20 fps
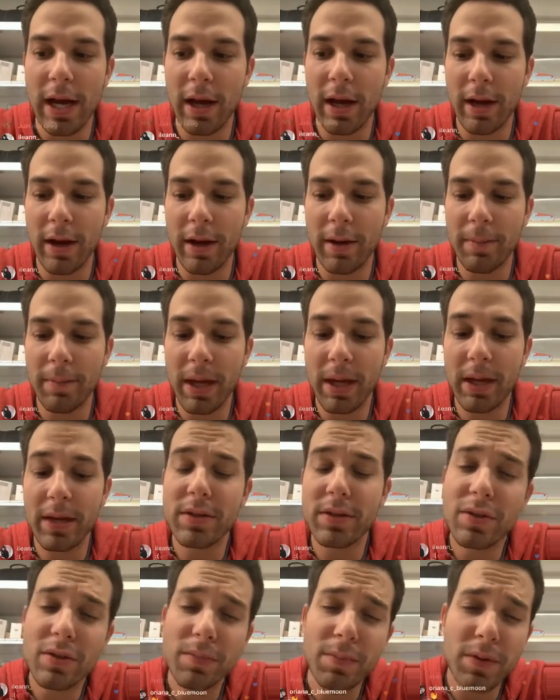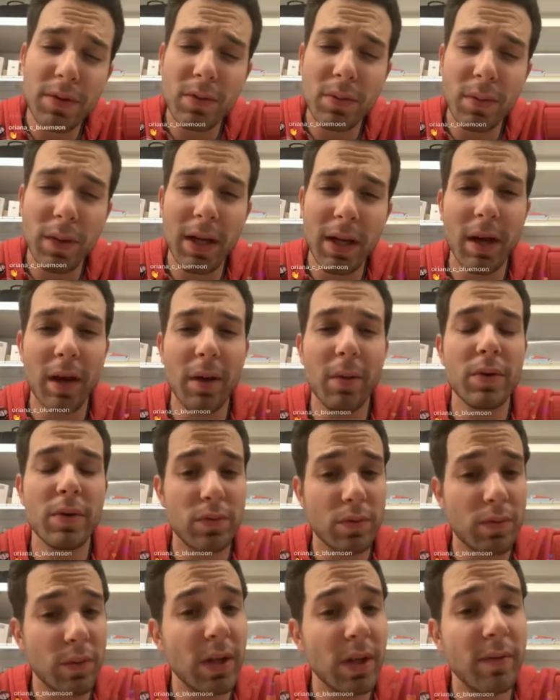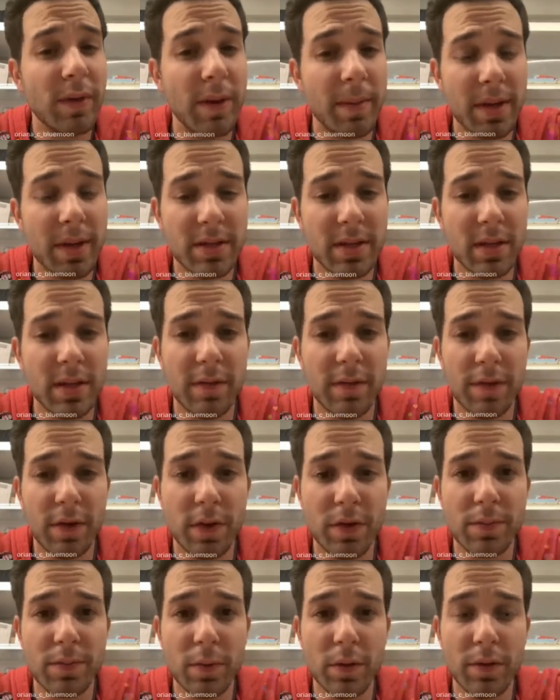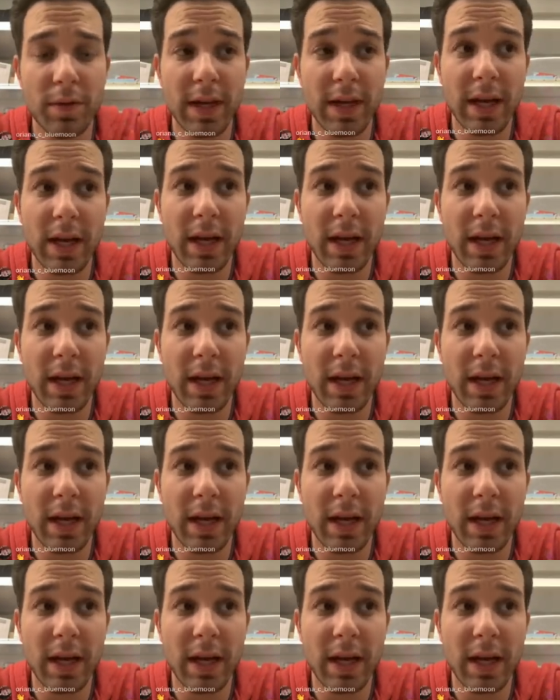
And it's super sweet, and it was really reminiscent of the first movie,